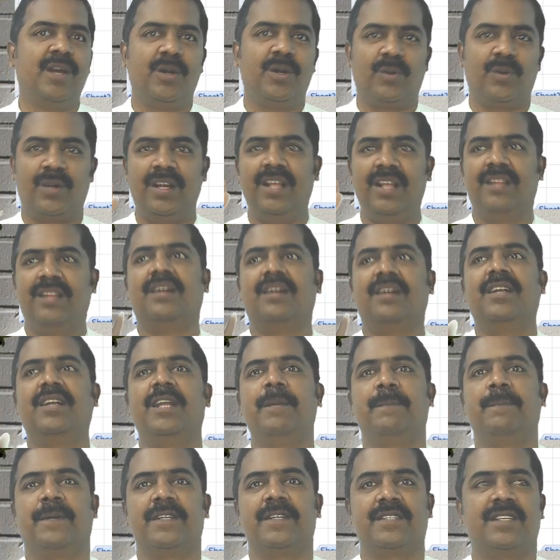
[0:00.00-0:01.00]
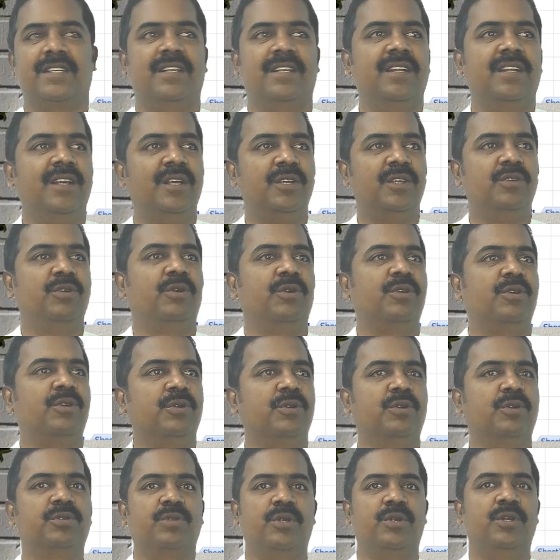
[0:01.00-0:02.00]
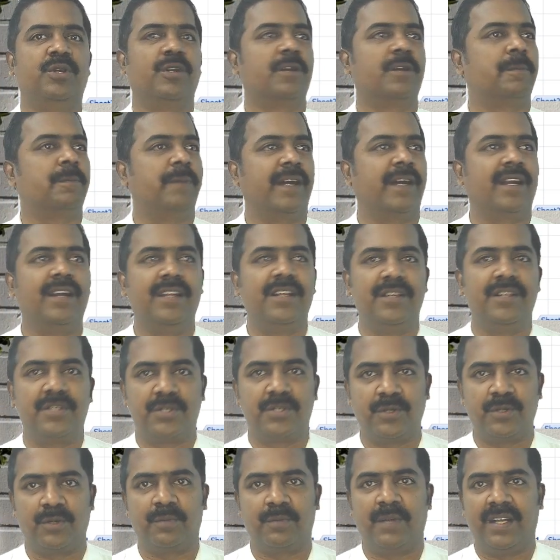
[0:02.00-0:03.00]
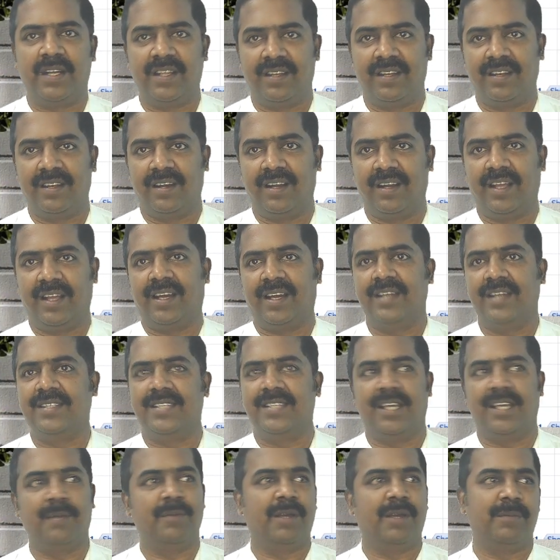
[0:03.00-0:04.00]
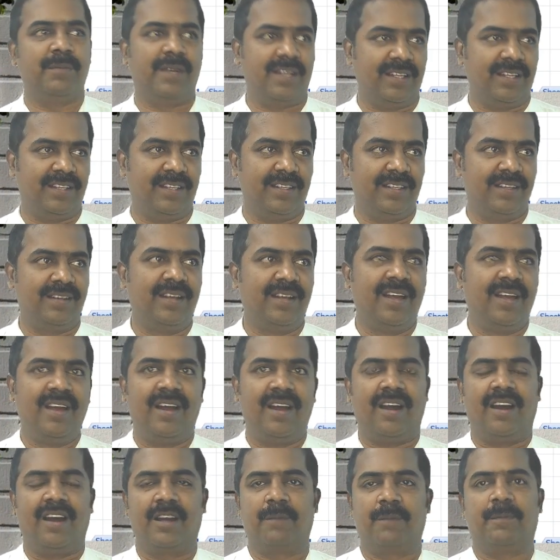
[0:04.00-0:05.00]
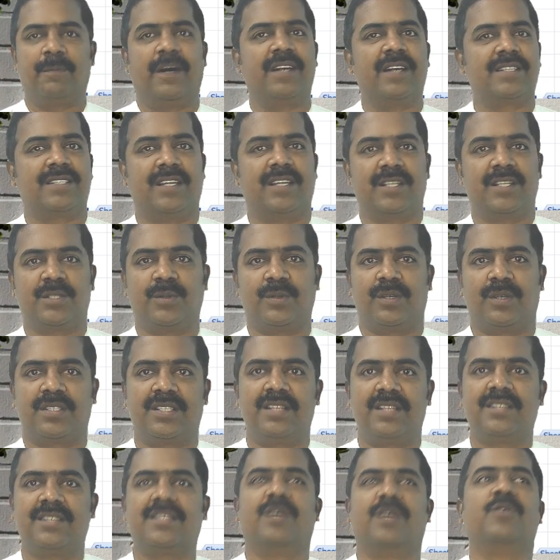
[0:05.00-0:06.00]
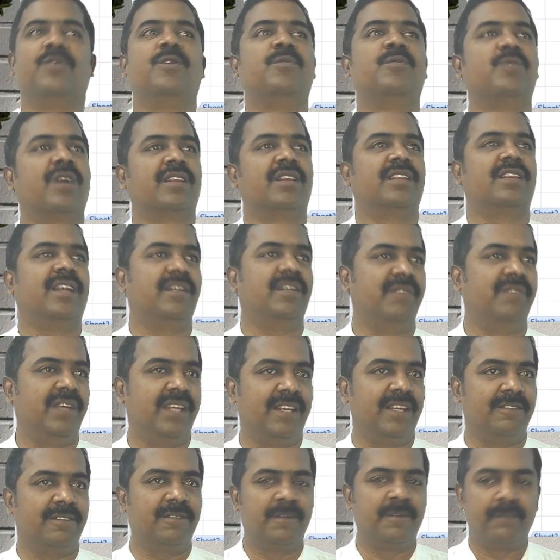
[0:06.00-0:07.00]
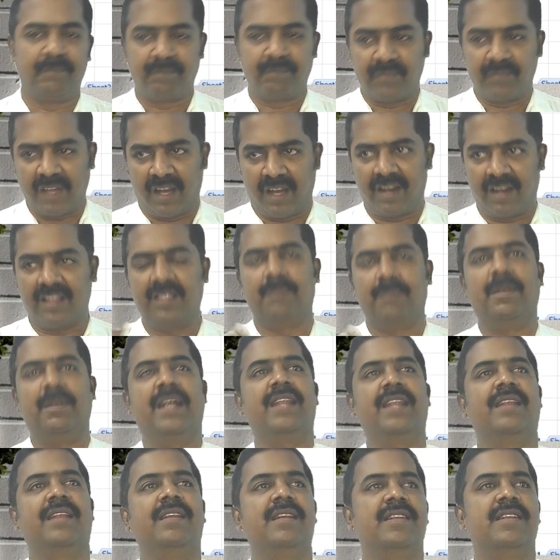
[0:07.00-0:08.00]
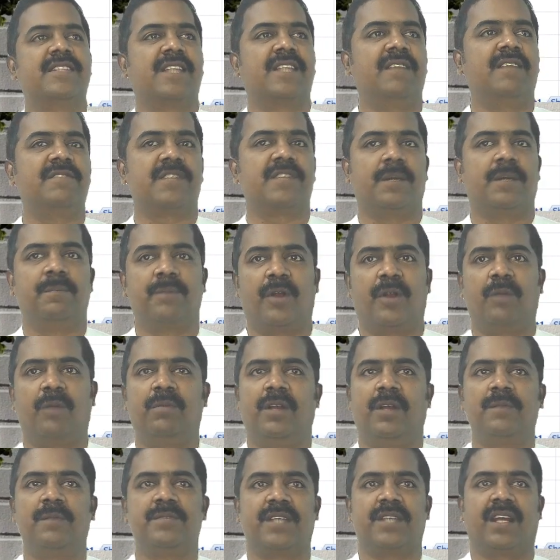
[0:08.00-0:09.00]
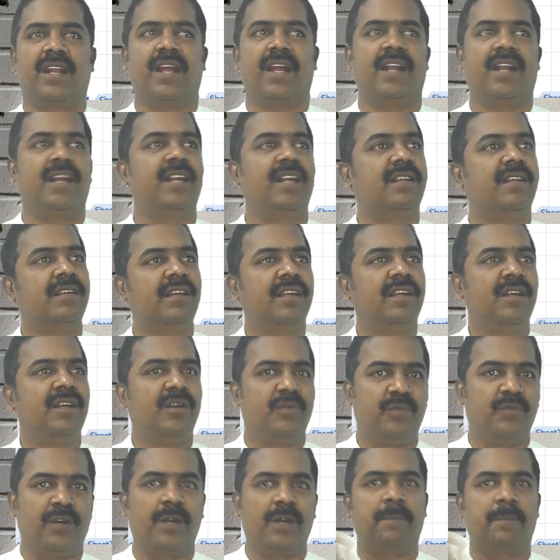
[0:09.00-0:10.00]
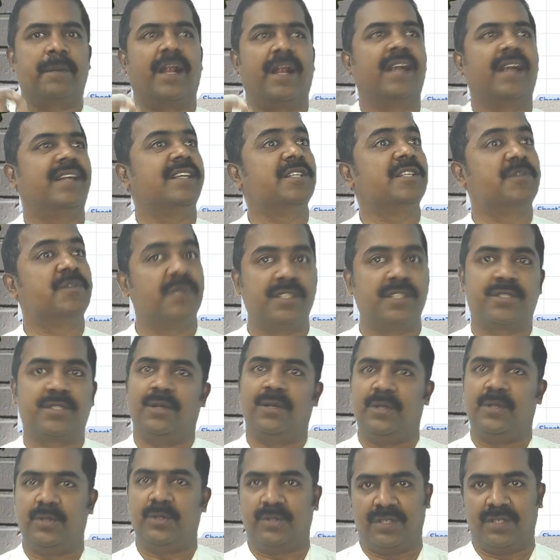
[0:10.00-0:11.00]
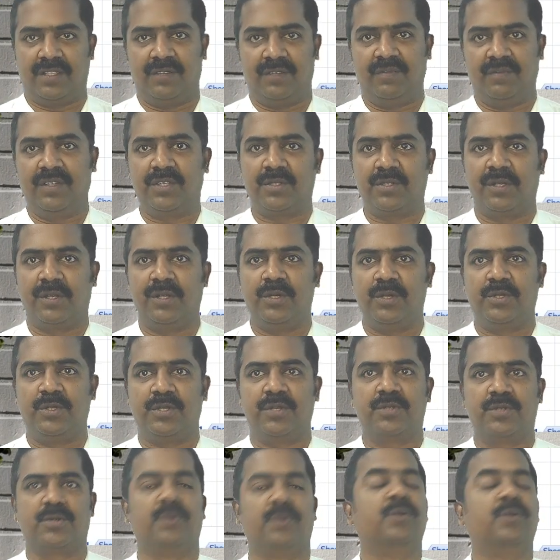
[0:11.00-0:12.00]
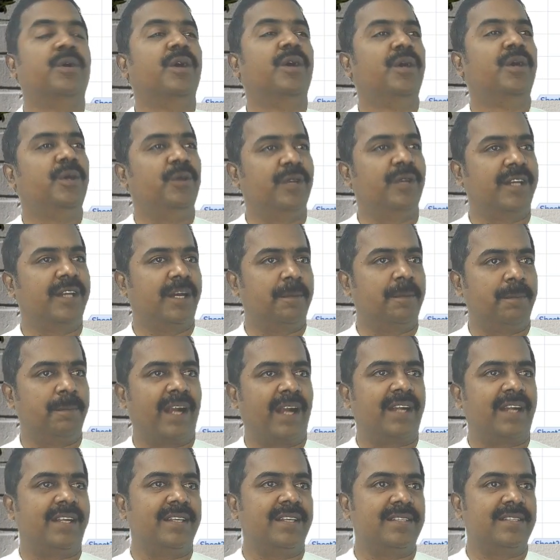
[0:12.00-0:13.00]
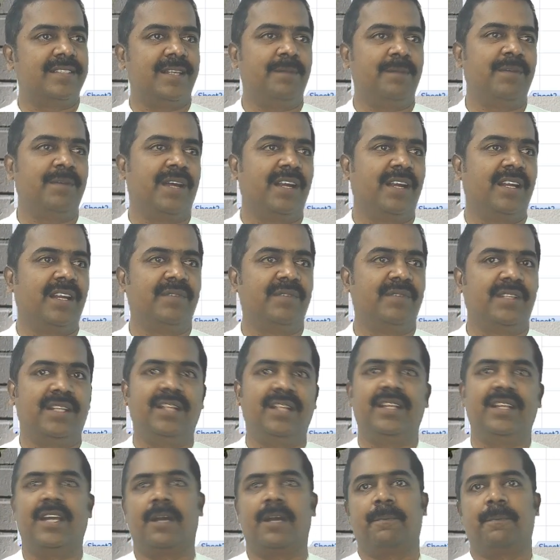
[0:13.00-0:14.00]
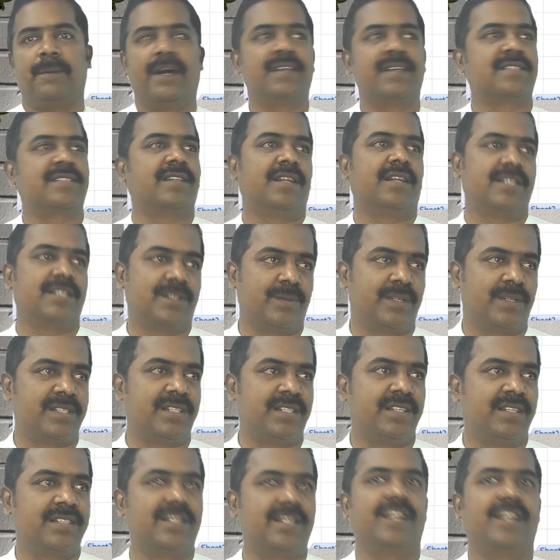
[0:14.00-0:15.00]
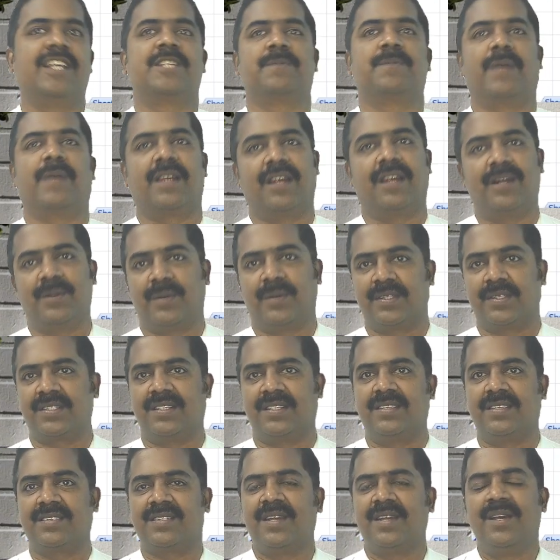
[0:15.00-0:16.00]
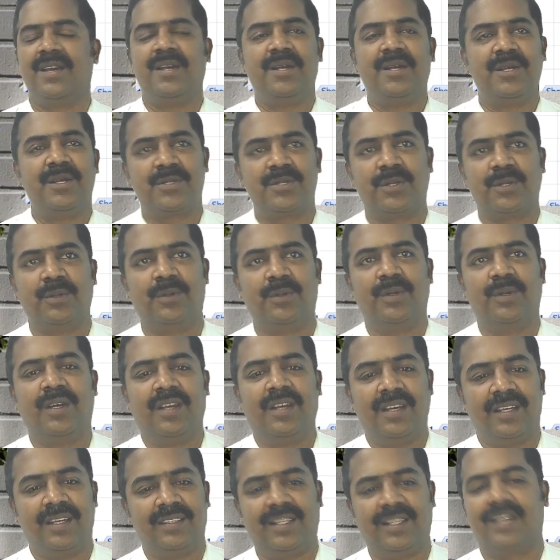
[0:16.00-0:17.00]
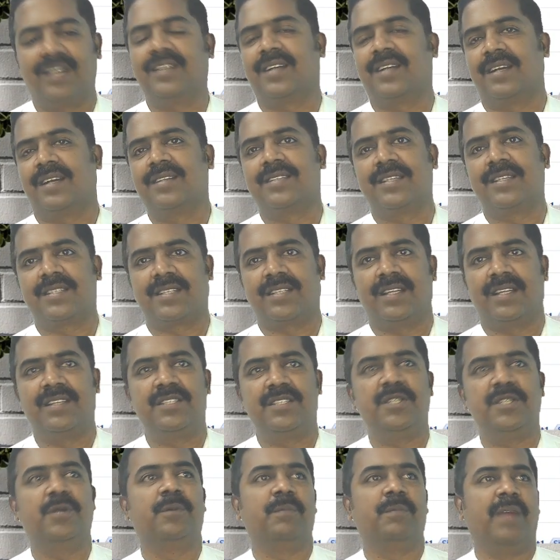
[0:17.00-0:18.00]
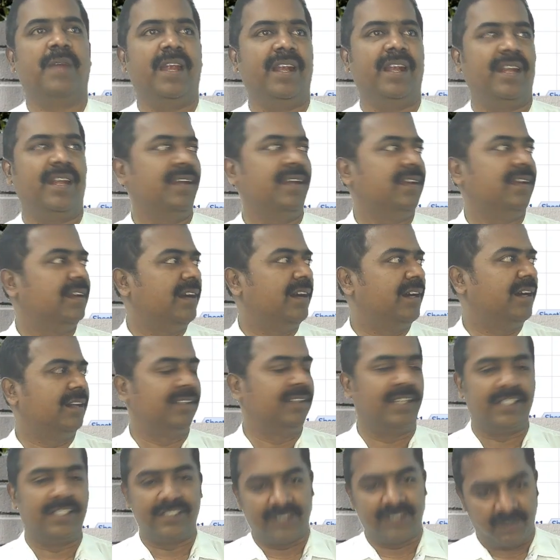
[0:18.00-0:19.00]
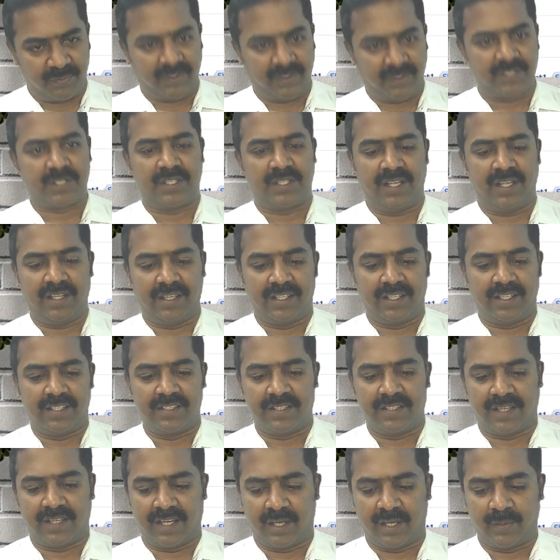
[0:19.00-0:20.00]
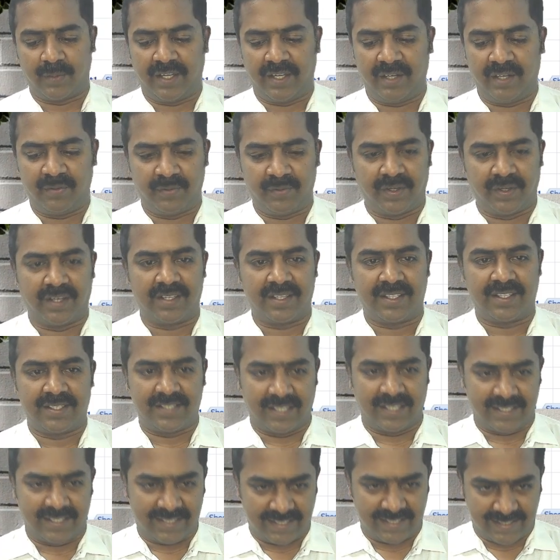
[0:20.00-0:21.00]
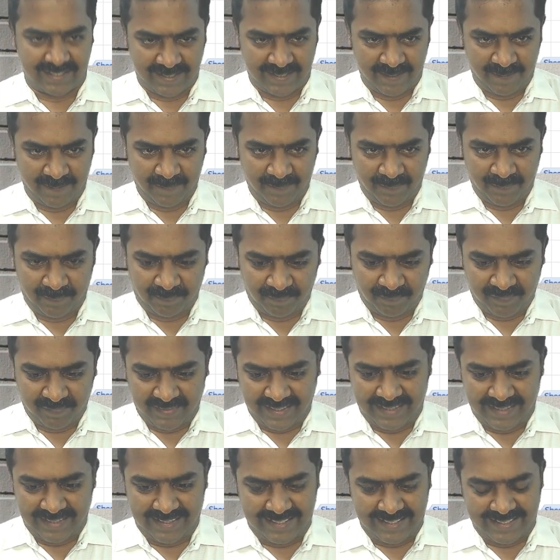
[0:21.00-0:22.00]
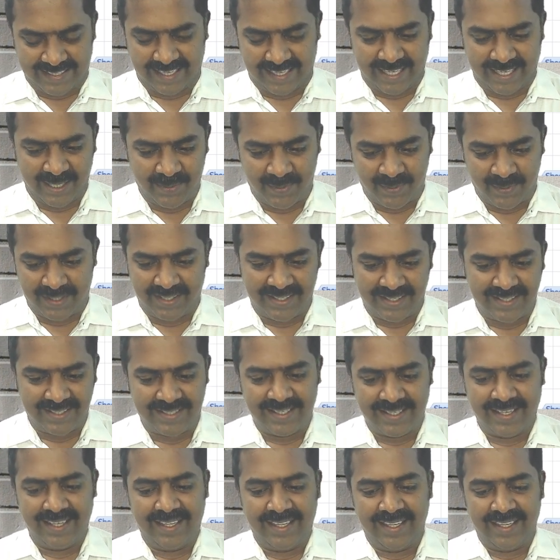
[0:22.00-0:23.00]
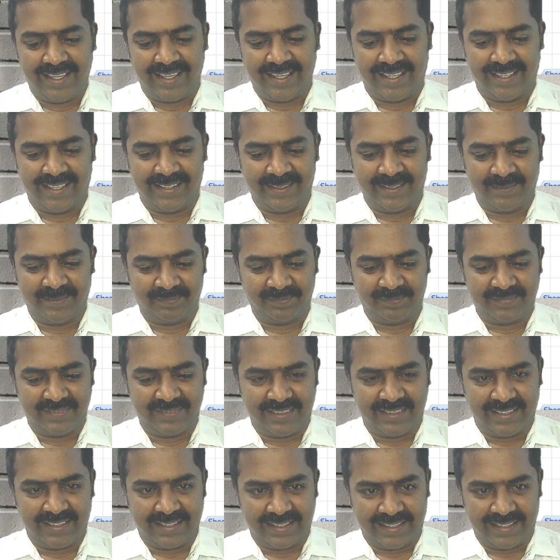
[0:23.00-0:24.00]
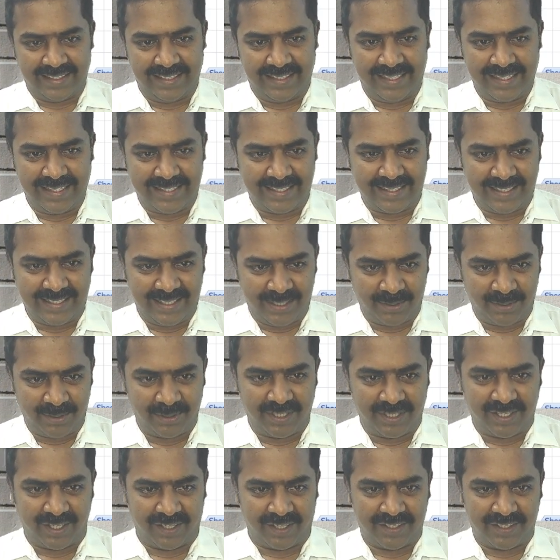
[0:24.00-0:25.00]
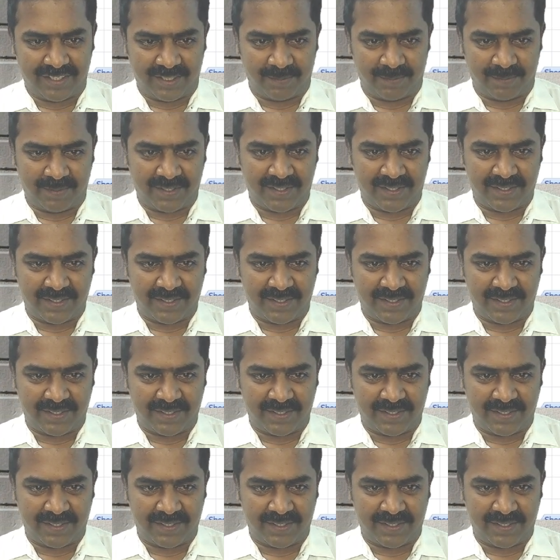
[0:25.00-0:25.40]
Only 30% you have to go through your parent institute material like ICMA material or past ask questions, the homework that we give or in the material itself some problems are added for practice with solution with solution so you can practice them kind of a thing they are past asked questions are expected questions so that consistency you maintain uh, that is the first thing that is required for success the second one is uh, listen to the concepts